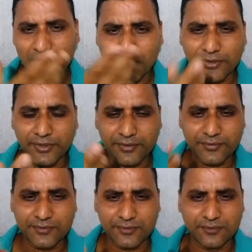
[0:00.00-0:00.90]
We need
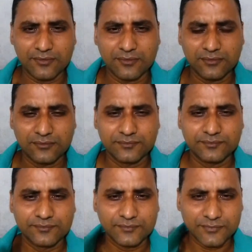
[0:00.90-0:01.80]
to
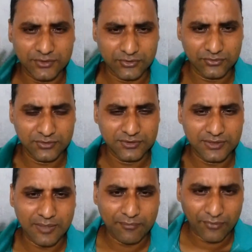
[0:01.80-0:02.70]
use
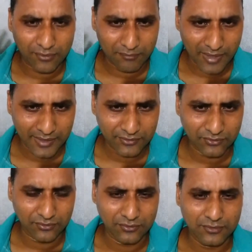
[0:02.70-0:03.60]
several
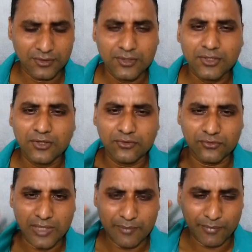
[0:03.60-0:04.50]
methods to
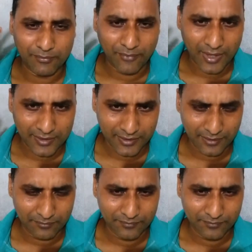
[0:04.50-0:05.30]
amplify them.